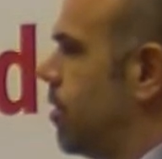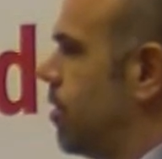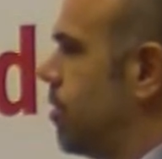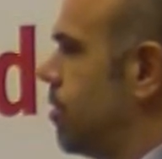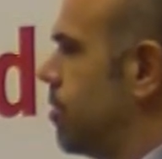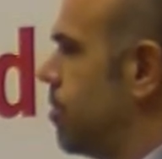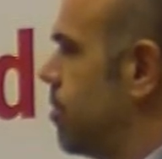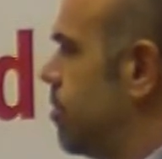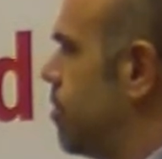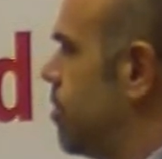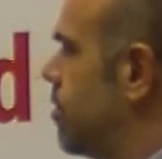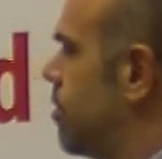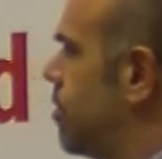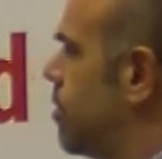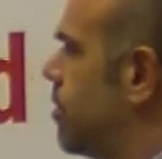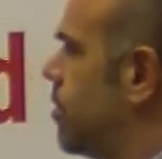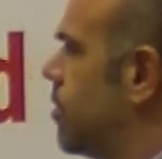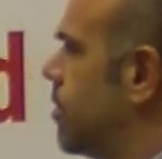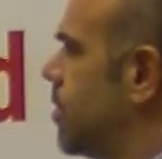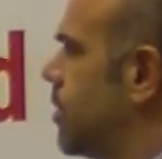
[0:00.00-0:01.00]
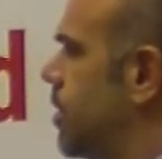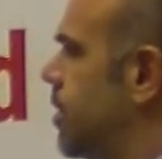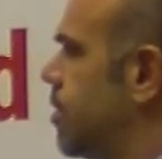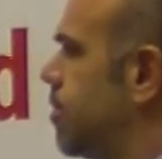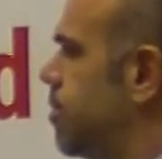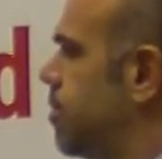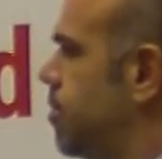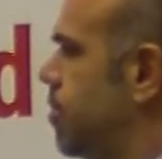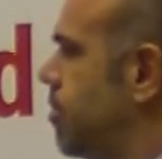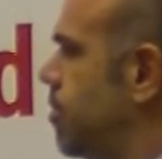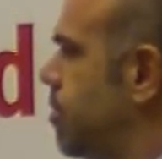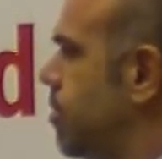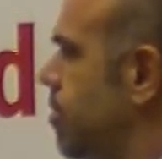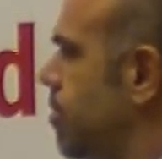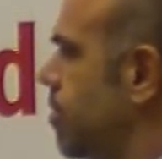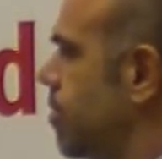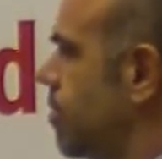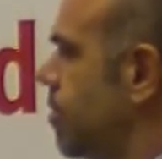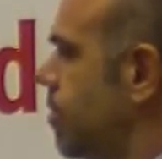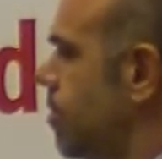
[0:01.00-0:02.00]

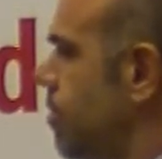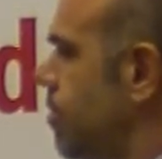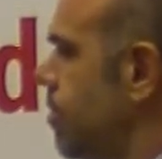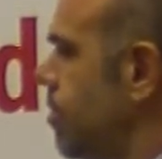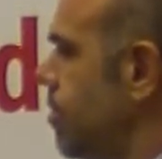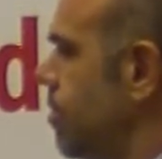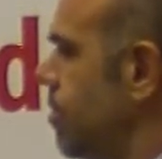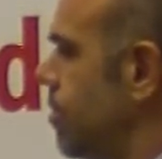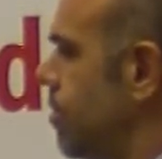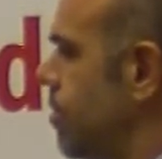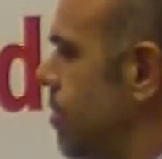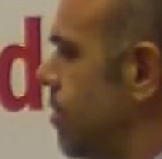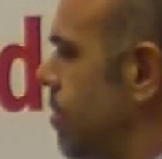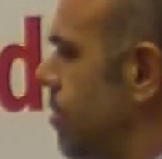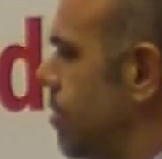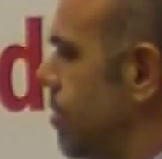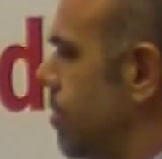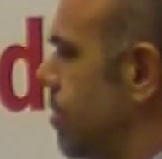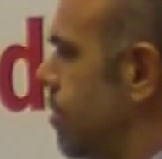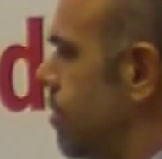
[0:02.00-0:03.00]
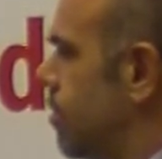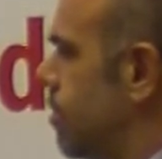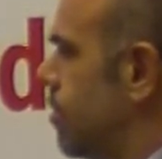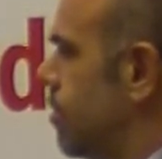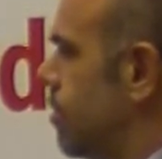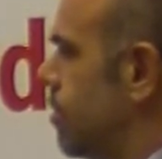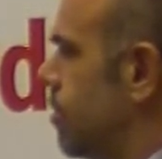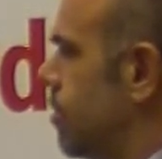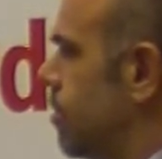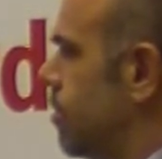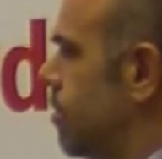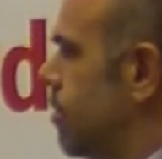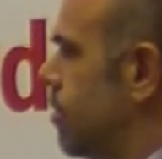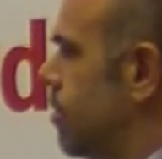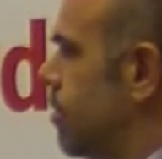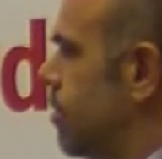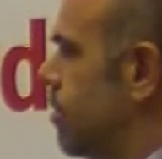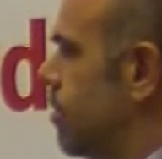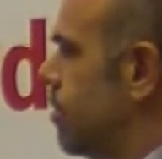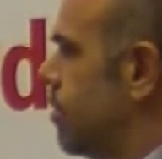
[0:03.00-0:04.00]

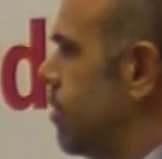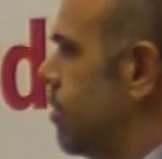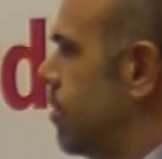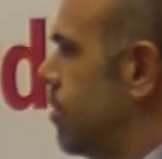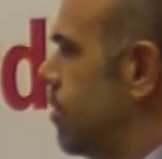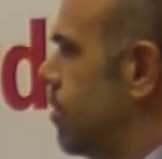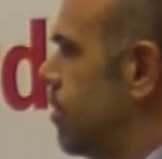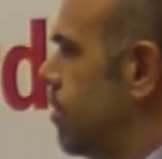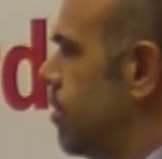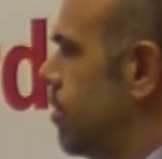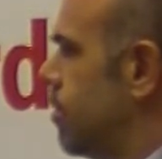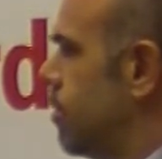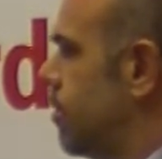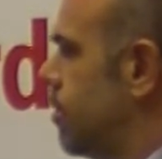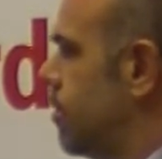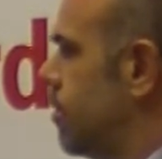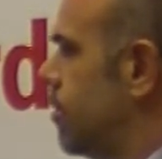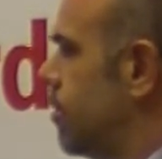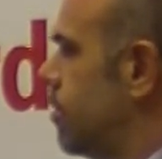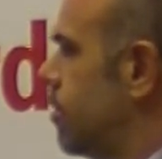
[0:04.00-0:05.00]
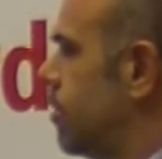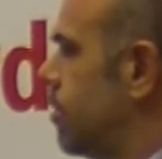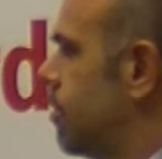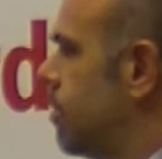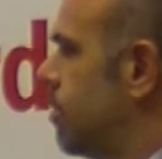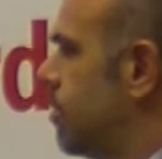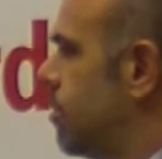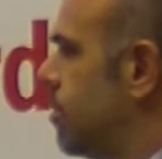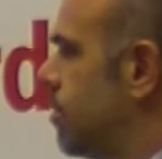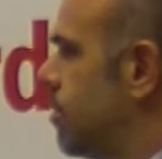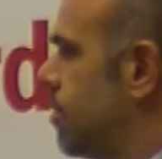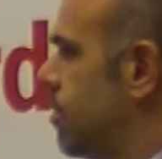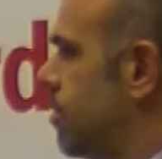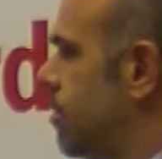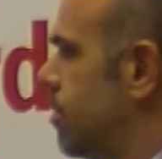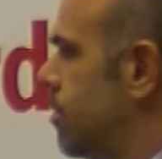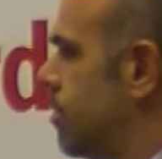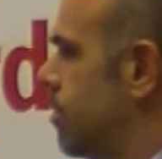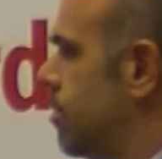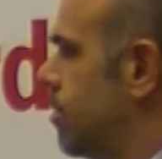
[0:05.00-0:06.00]

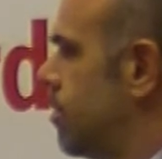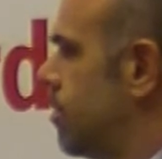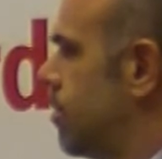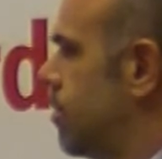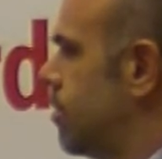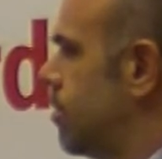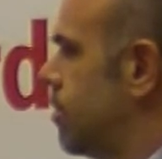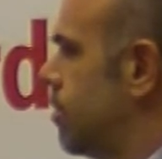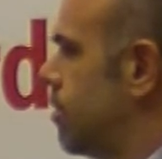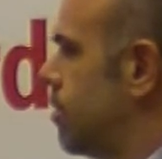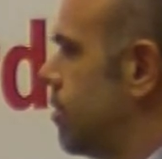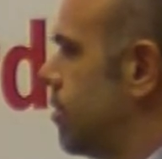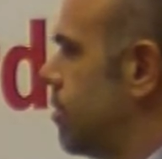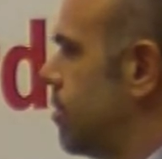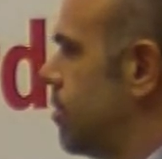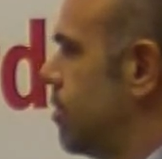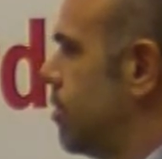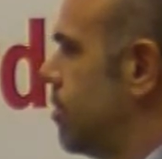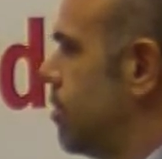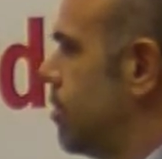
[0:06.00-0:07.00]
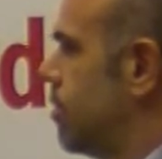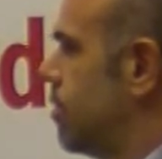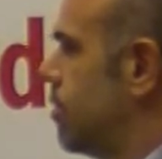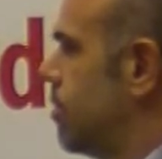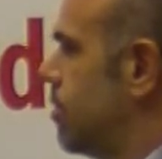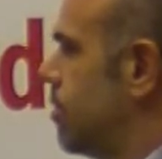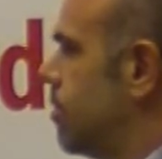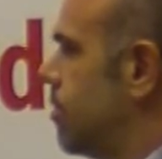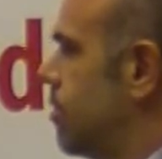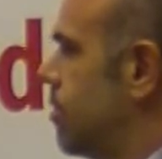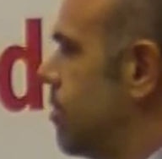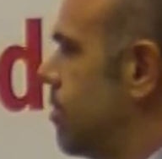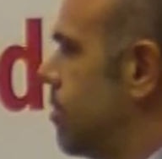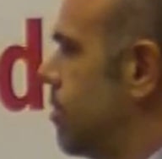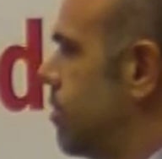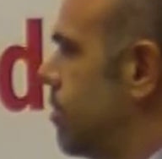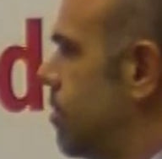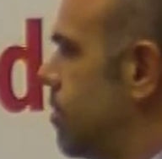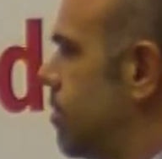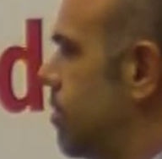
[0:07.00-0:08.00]
The person shown says nothing.